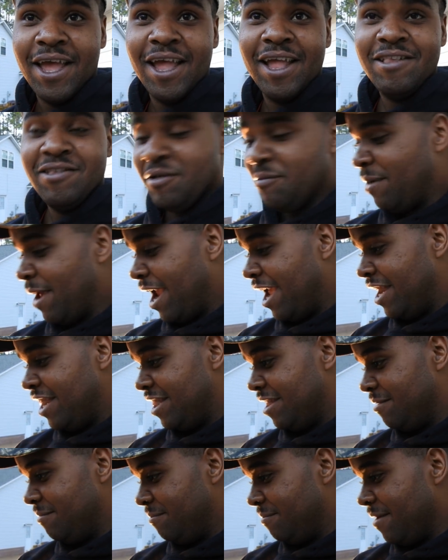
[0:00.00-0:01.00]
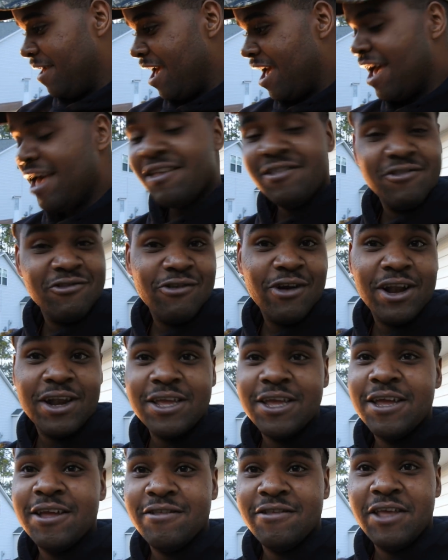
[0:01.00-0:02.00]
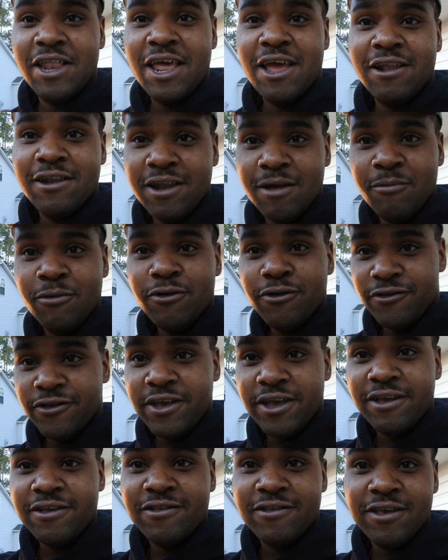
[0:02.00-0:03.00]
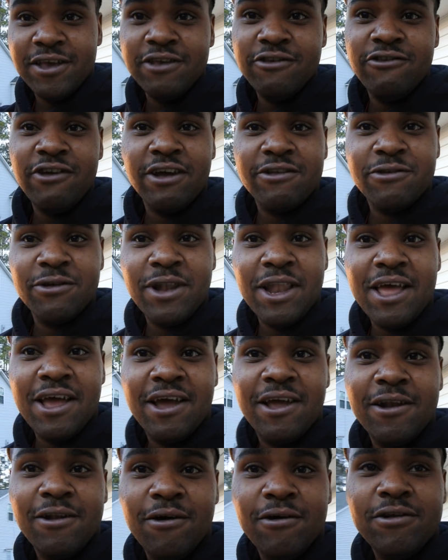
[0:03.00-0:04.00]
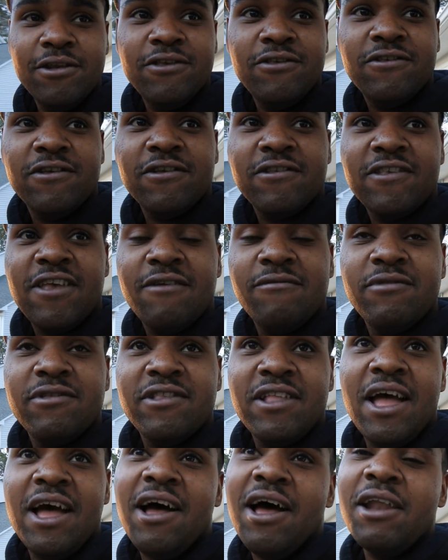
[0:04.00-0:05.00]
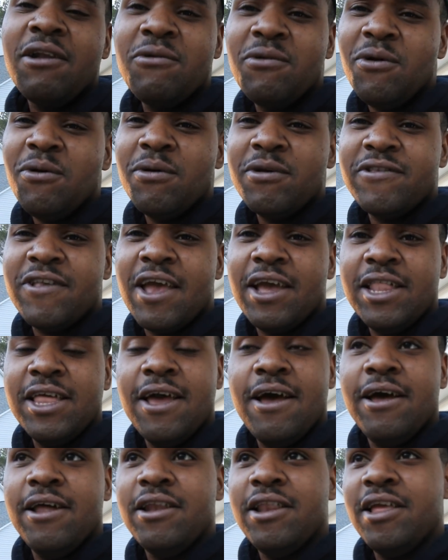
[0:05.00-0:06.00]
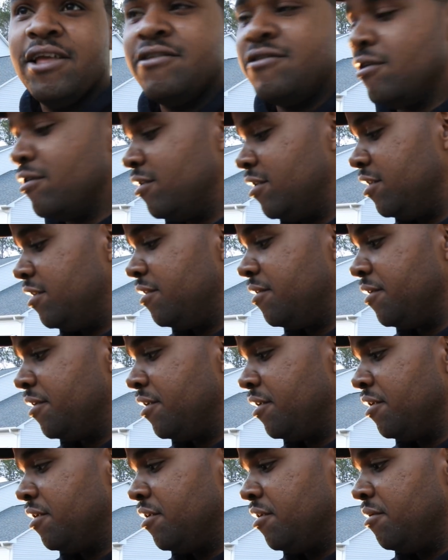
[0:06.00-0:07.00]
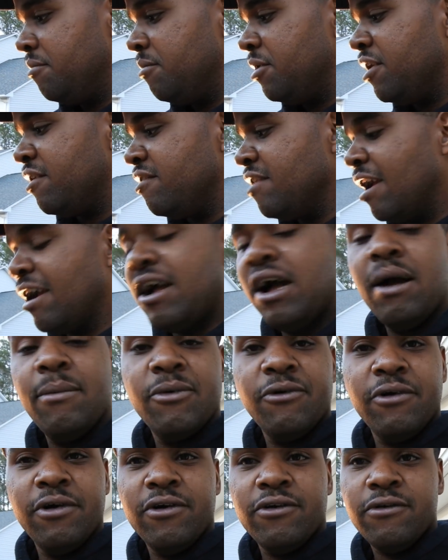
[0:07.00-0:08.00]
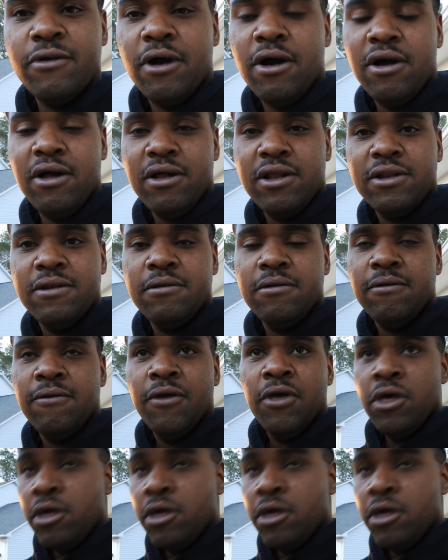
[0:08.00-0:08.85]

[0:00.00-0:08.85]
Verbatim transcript: it's a pain in the ass trying to get to that number six injector line on these six sevens. Now I don't know exactly how it is on the because it's not common rail on